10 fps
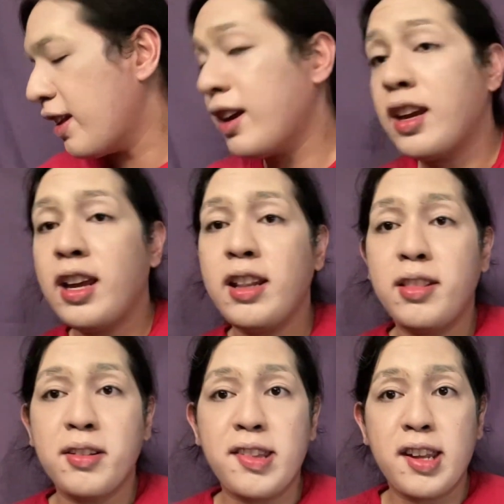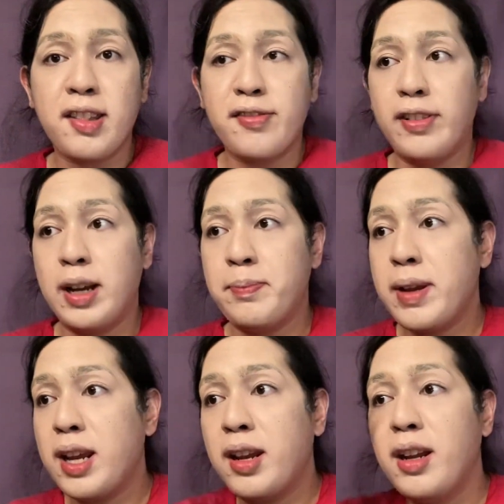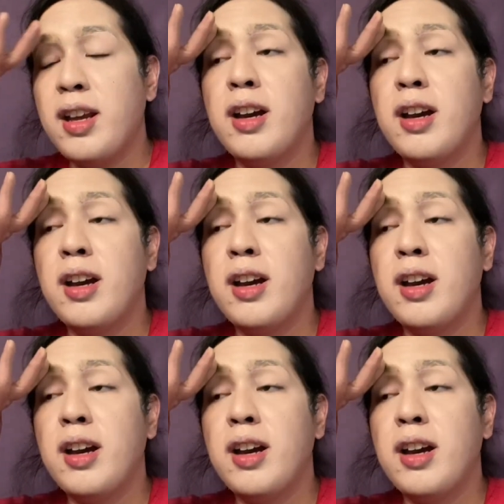it looks like it's flopping.